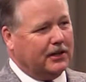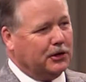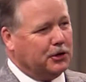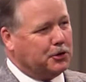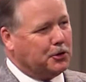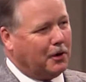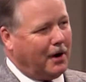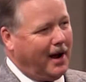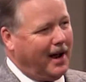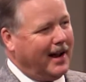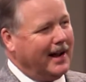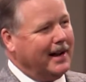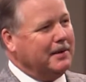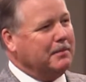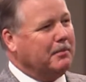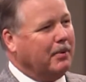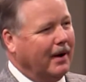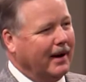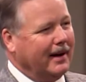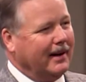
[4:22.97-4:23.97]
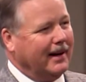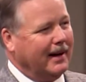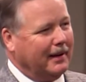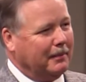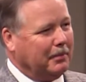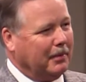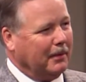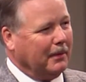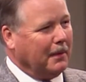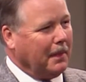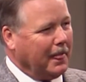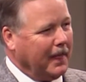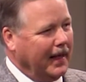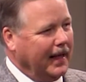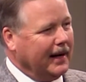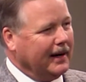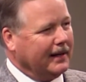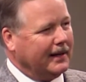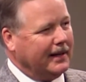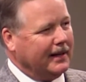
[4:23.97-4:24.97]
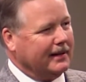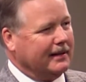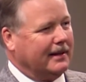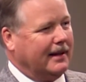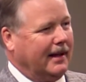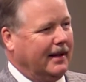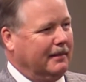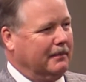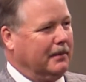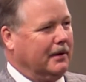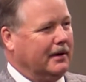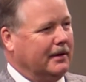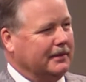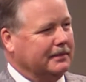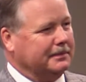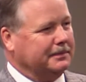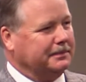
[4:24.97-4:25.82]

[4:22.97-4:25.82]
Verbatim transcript: dried pineapple and a Kit Kat bar.